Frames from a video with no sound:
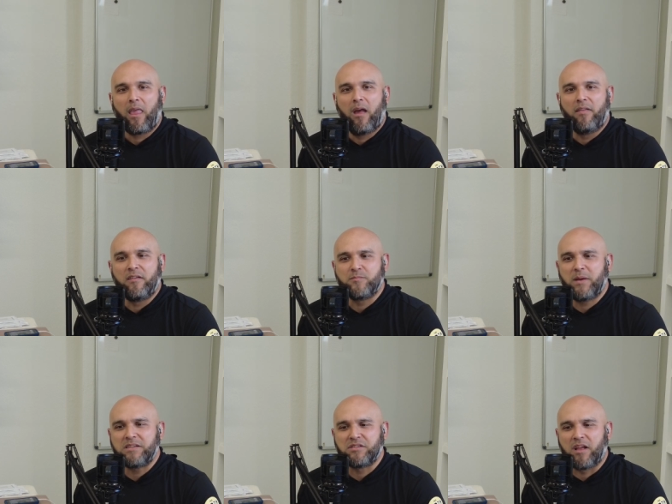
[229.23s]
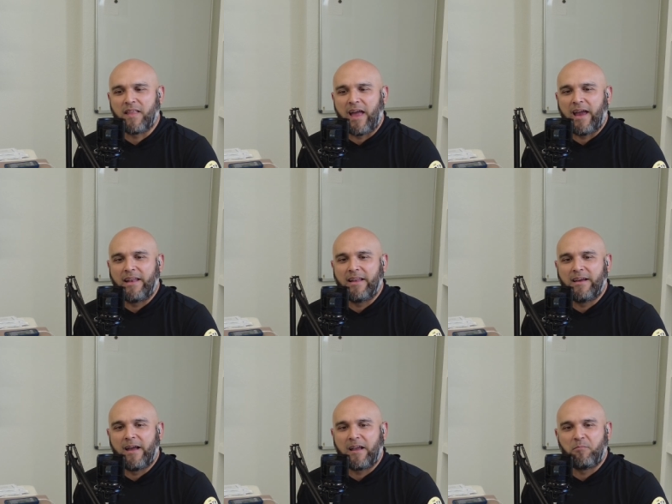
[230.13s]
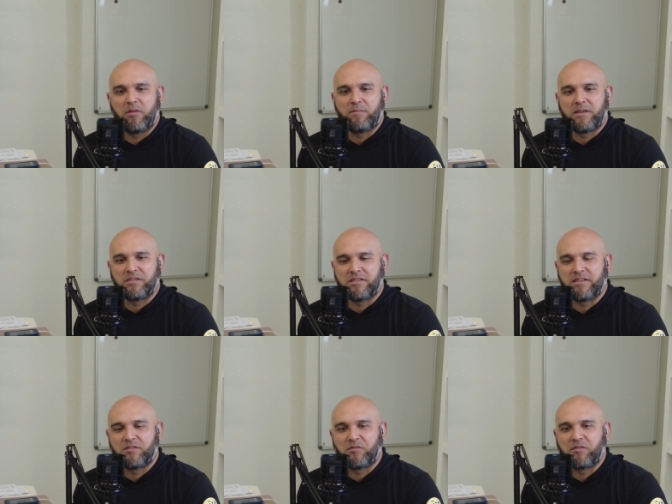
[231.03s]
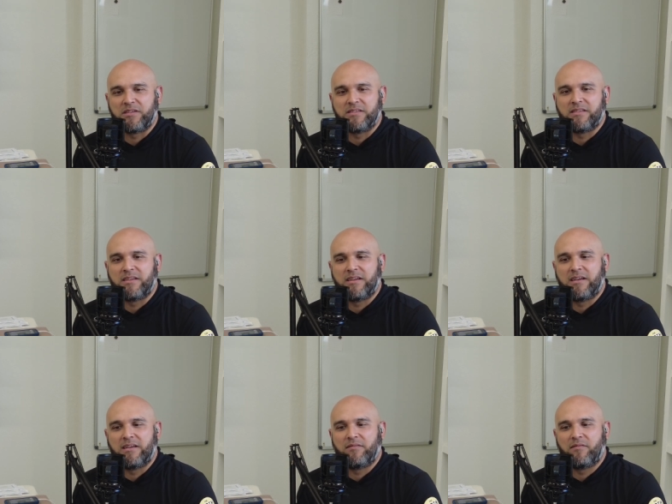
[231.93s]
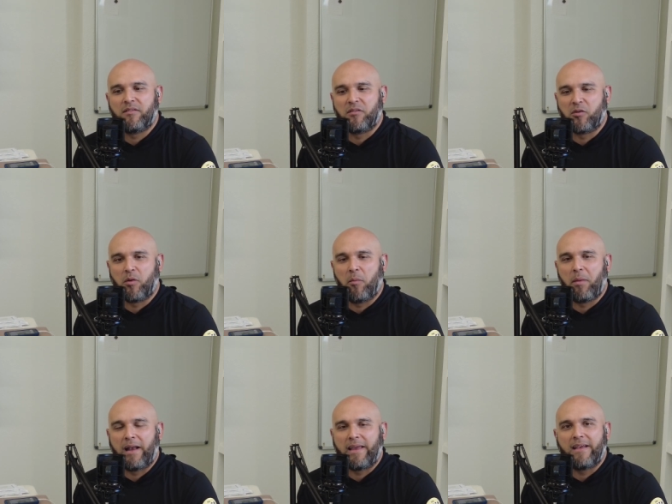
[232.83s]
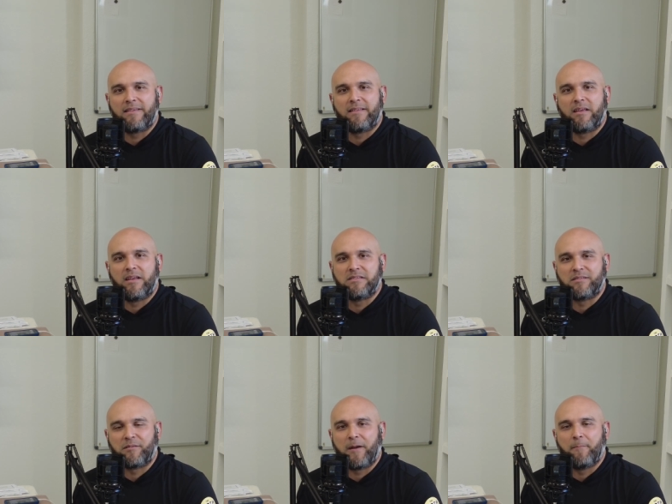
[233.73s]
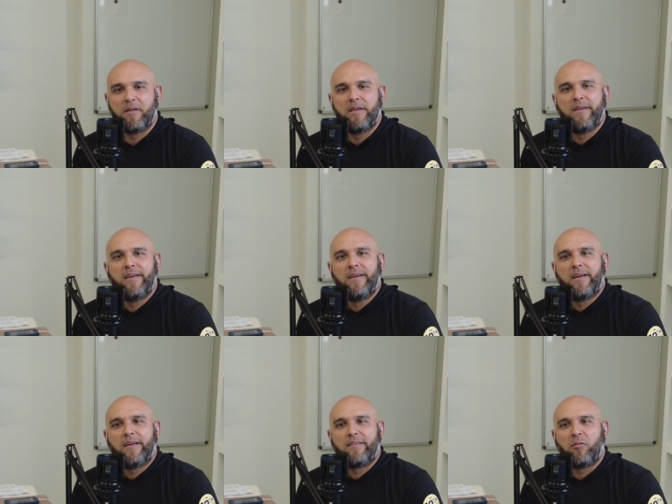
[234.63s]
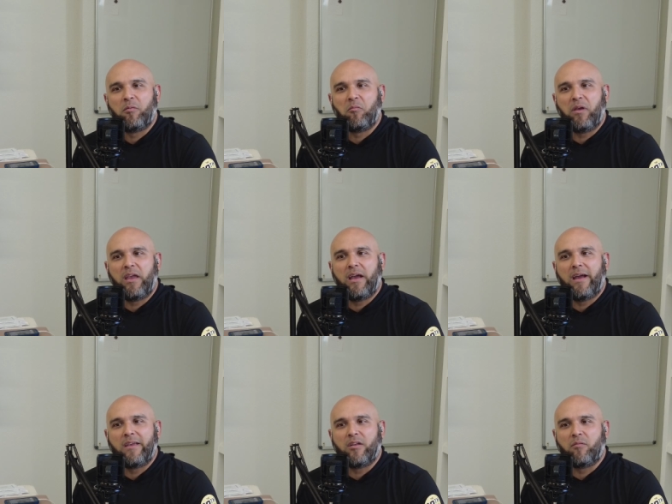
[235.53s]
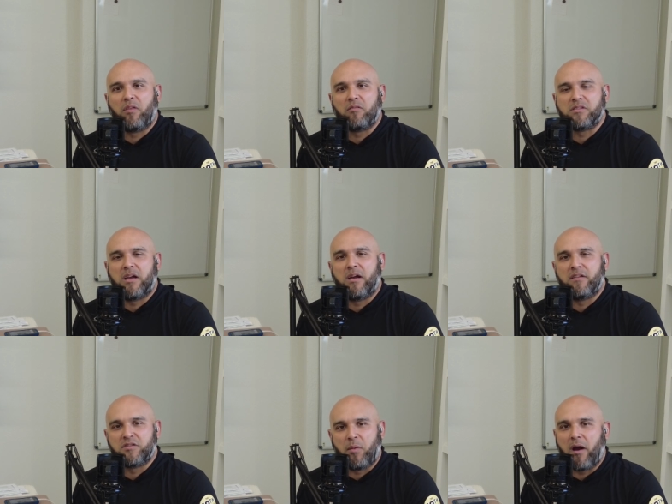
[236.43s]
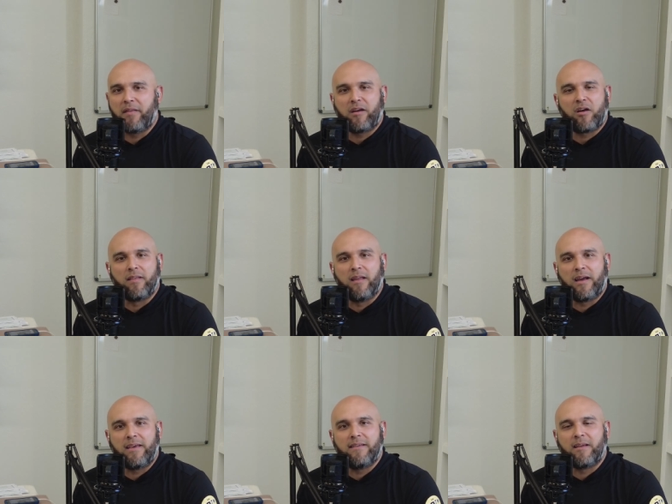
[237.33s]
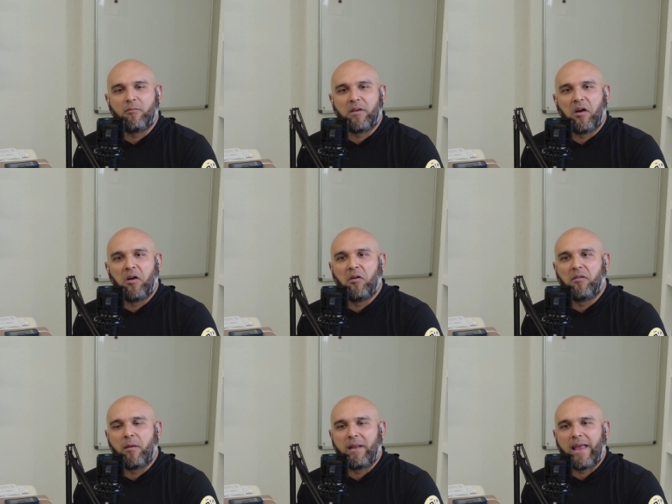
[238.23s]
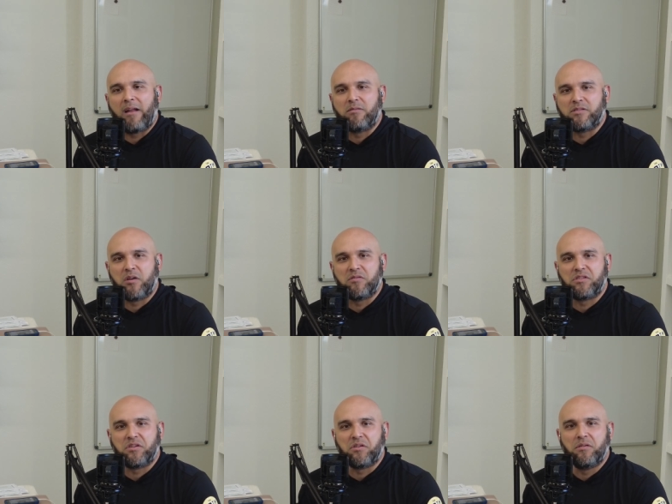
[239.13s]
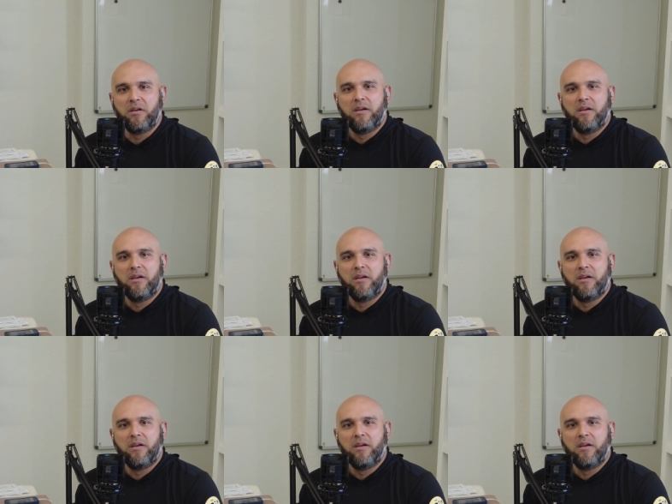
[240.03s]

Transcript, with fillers: Uh, there's pictures online. Uh, I could put pictures in the stories uh, on the Nerdball Podcast Instagram. So we, uh, you know, there was a, uh, there's a bar there called Lucky's that we go, that my dad always goes to.